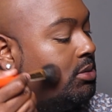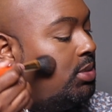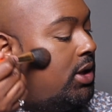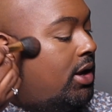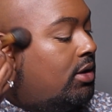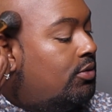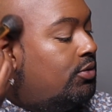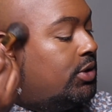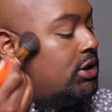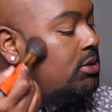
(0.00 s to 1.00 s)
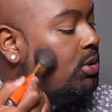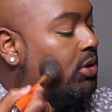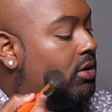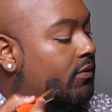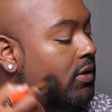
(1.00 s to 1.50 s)
applying a whisper
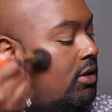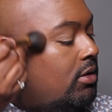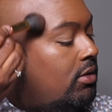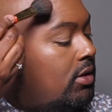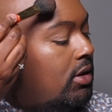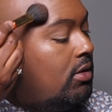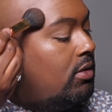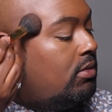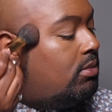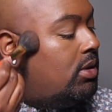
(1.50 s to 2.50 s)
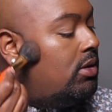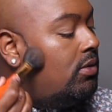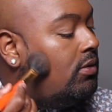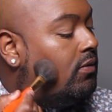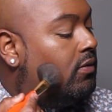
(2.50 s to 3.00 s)
of color there.
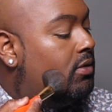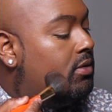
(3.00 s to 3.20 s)
Beautiful.